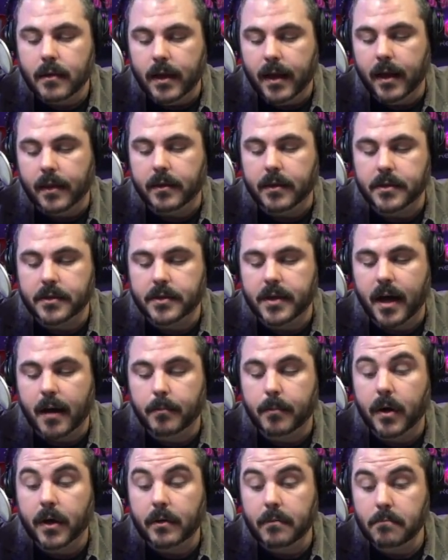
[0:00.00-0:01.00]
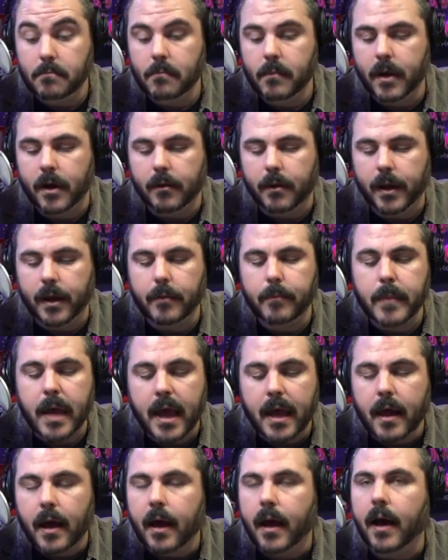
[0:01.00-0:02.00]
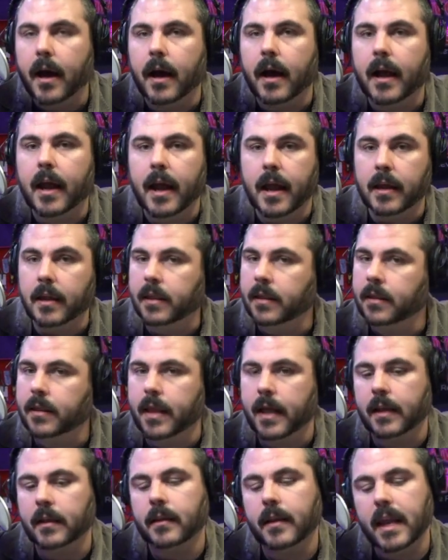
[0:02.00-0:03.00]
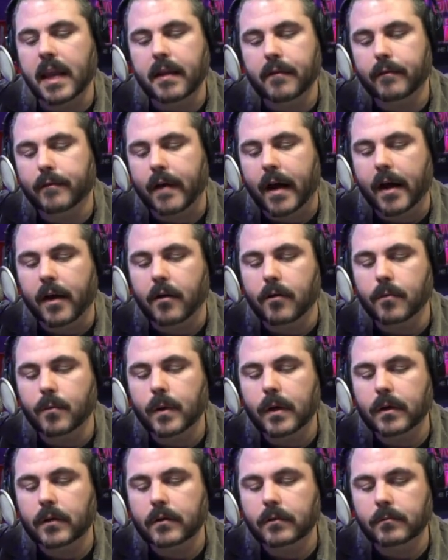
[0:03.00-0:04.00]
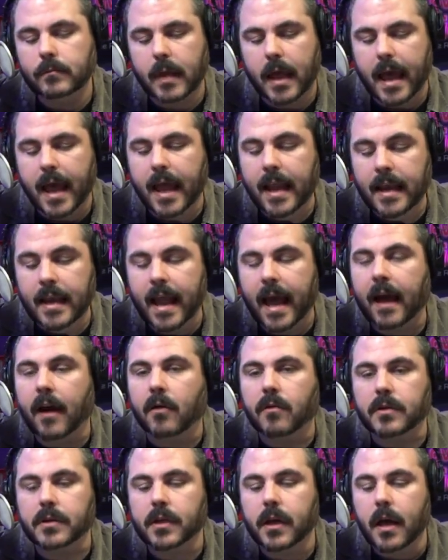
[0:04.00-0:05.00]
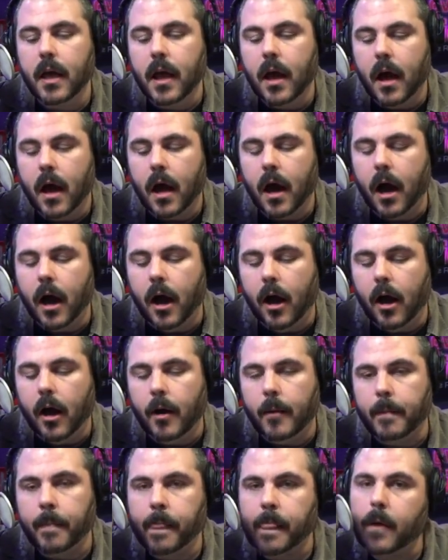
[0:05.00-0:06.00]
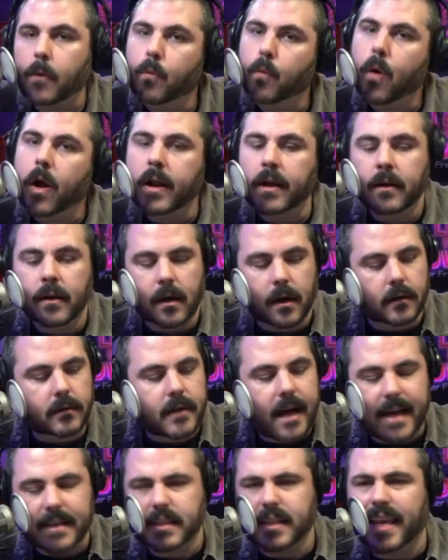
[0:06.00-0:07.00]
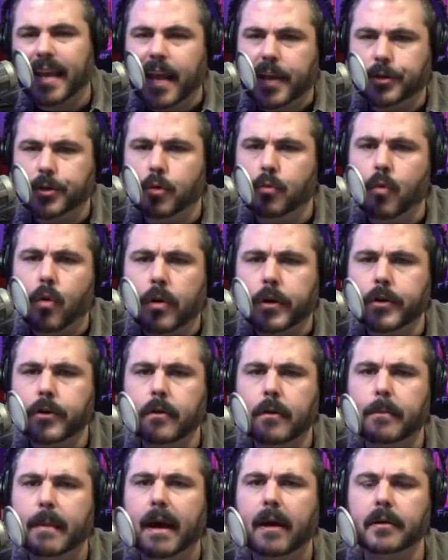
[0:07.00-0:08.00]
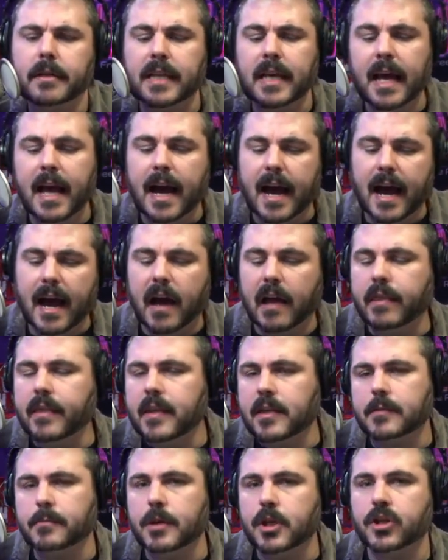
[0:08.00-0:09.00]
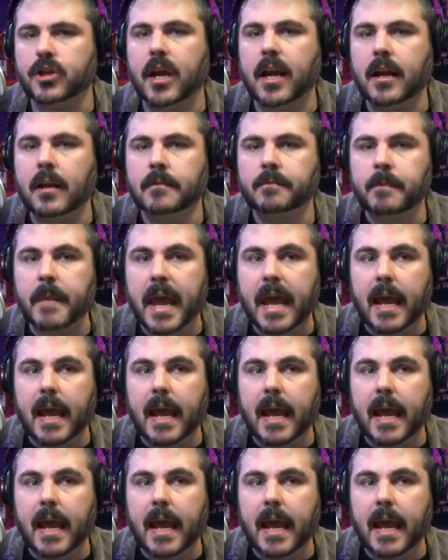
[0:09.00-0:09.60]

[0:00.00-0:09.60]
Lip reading: hit the stop button. There we go. And then the file will end out. One last thing I should warn you about on this machine: